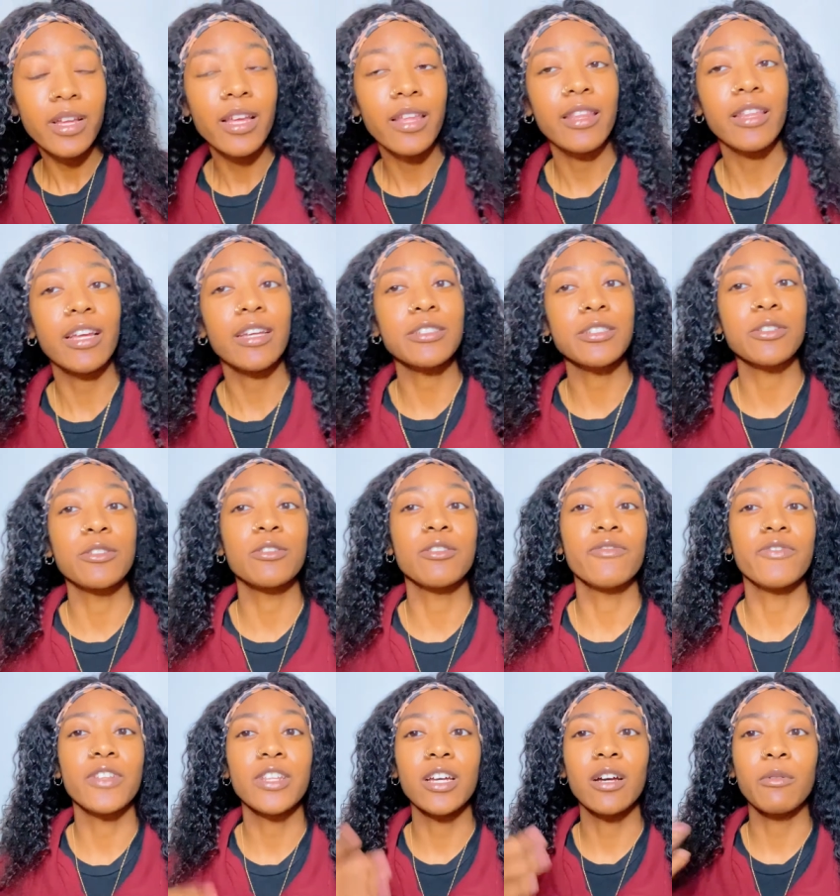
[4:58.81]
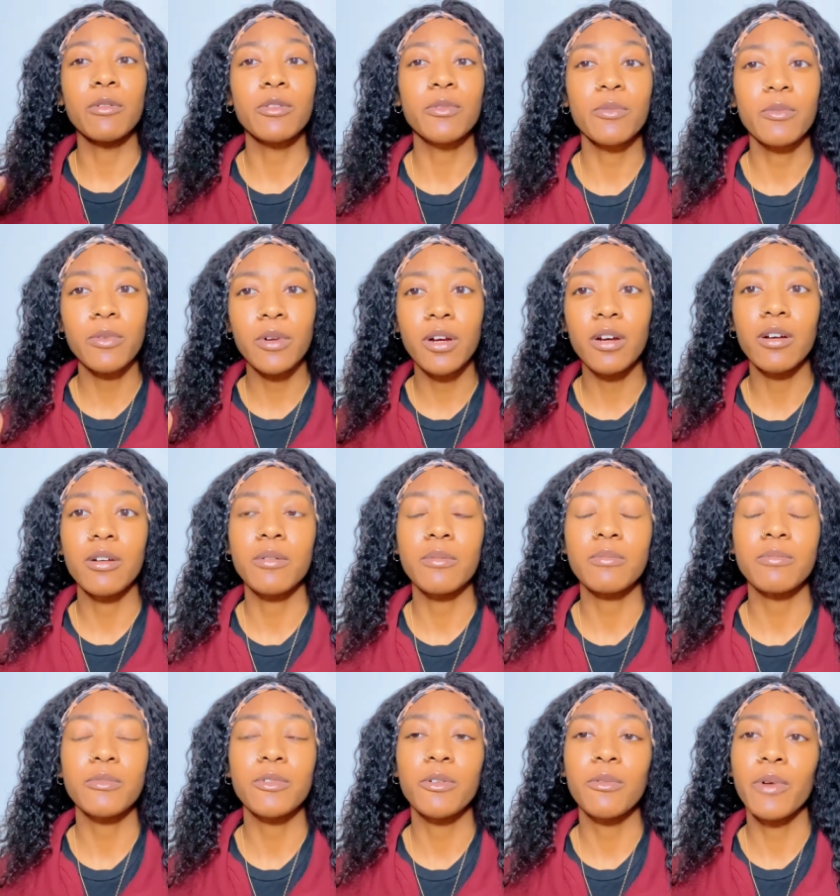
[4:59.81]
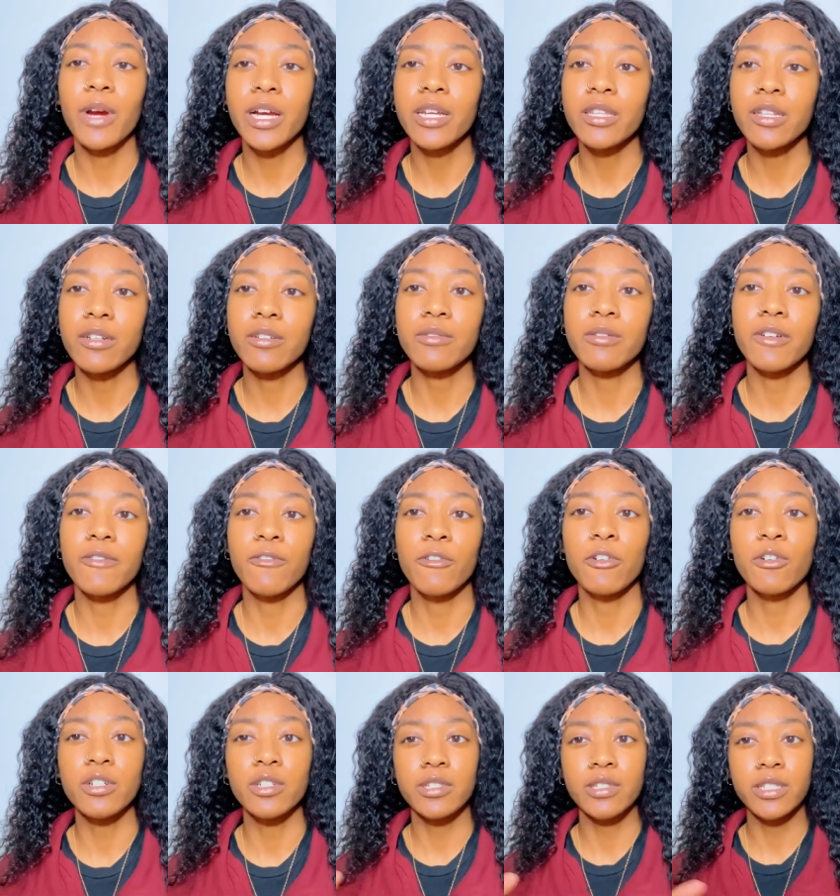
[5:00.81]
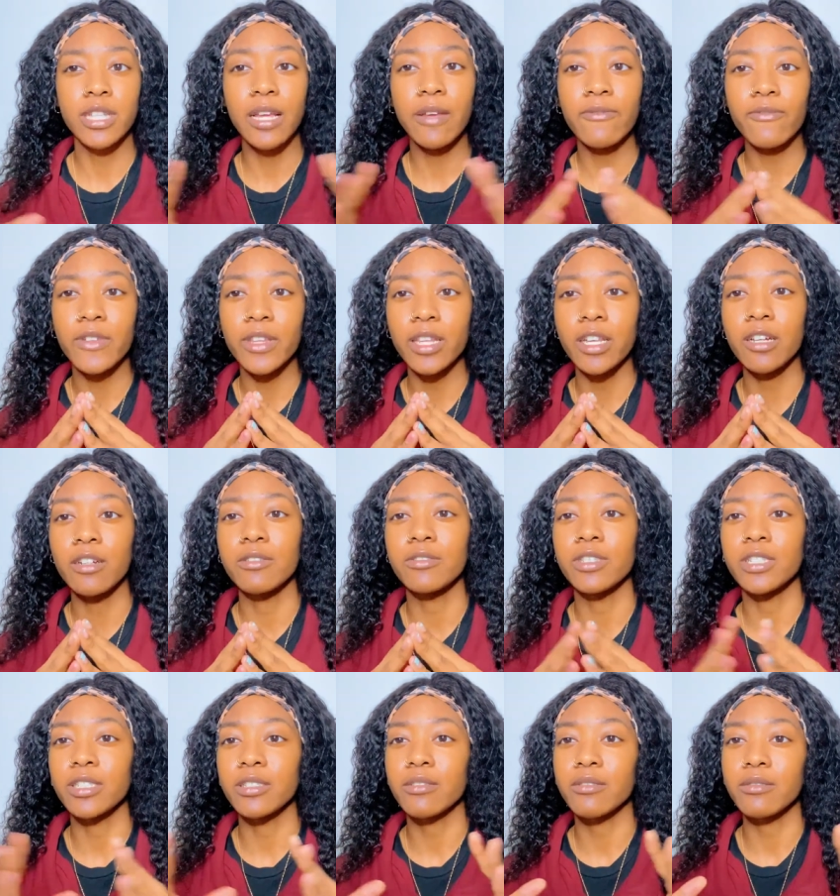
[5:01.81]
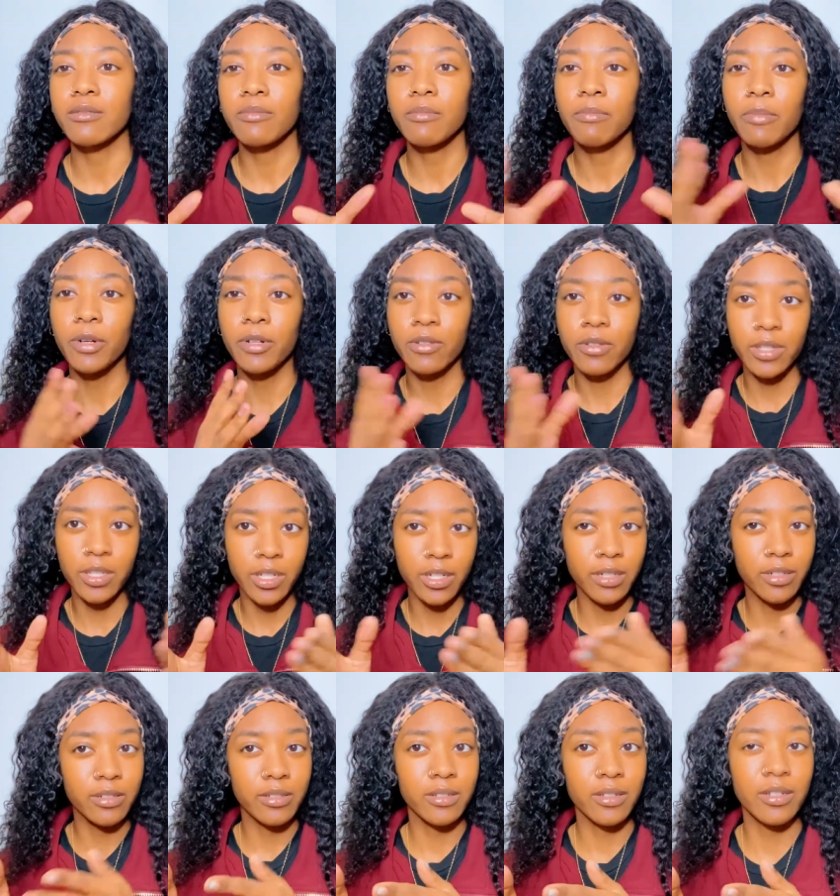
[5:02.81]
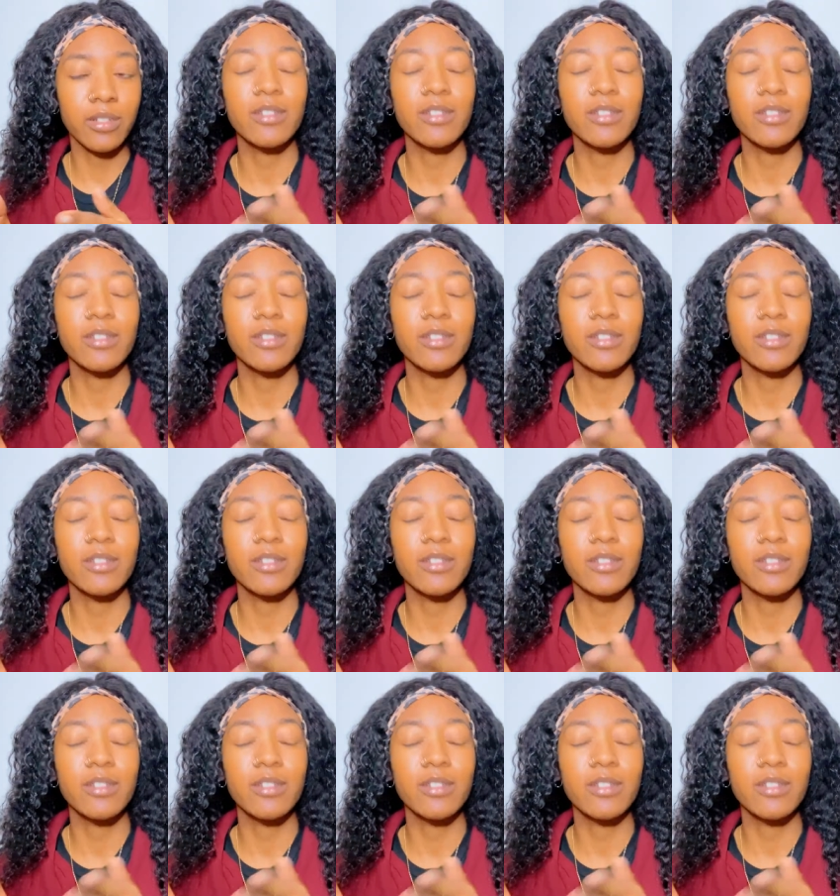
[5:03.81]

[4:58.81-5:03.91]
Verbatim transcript: And then I was gonna do a video with um, Rhino. Of course, same video, just both of theirs.